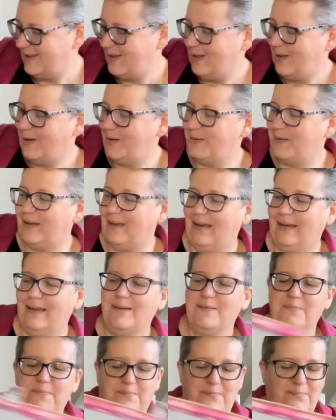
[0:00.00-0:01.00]
Okay,
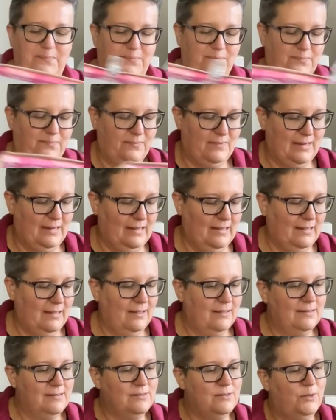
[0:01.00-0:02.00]

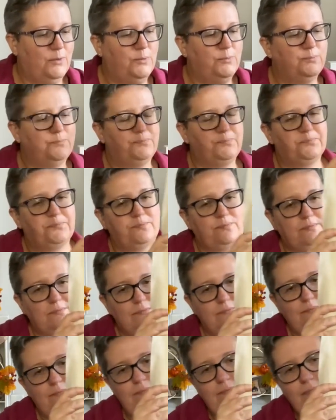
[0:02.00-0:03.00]
so
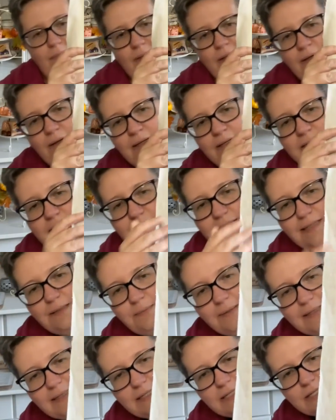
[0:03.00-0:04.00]
I did
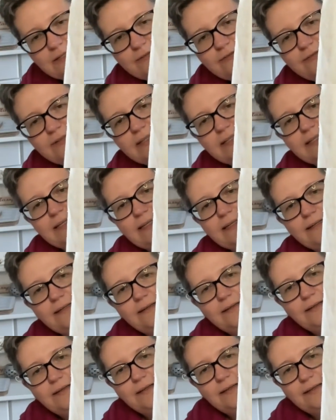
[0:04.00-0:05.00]
manage to fill in
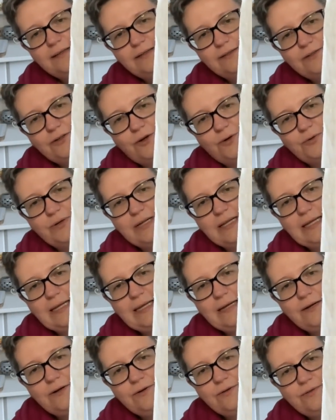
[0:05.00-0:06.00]
down
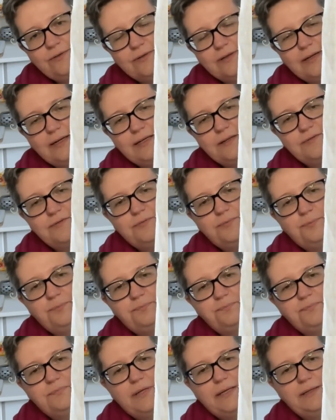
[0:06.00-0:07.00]
here. It's kind of,
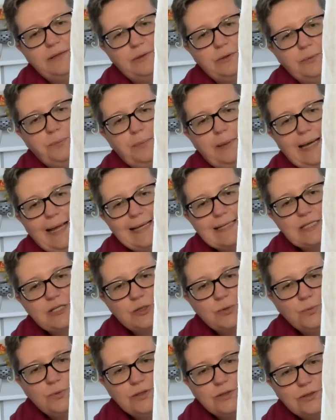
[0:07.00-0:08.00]
I don't know, plaster
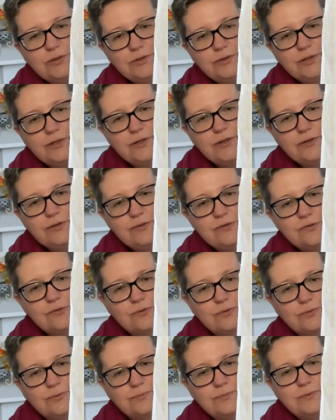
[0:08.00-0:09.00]
work on the house,
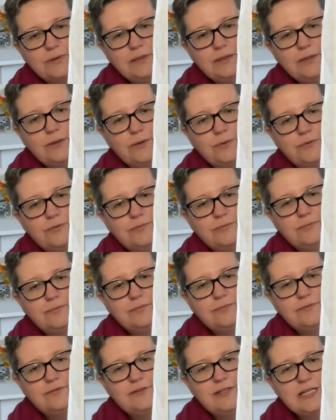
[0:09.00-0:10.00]
or, you know,
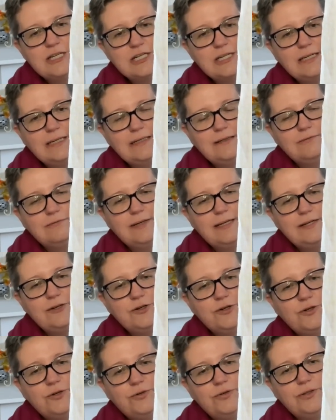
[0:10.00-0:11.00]
finishing
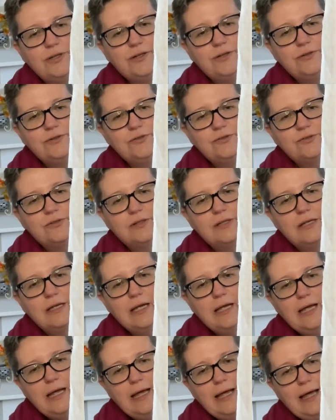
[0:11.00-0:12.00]
render on the house.
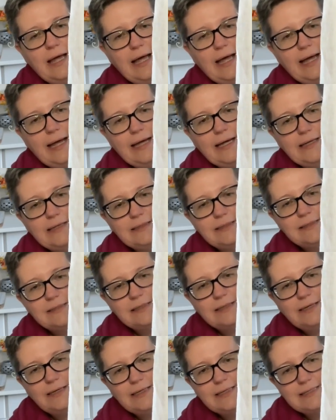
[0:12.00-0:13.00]
And
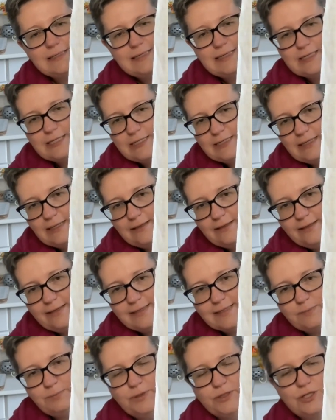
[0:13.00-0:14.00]
I stitched in
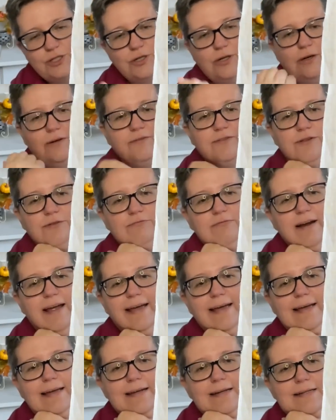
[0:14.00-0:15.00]
this much of the
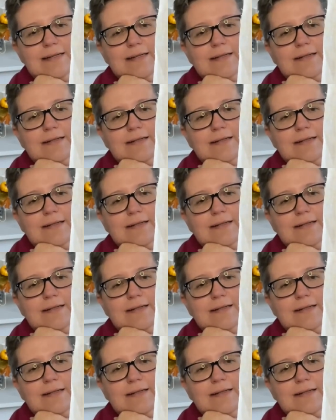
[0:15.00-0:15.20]
red.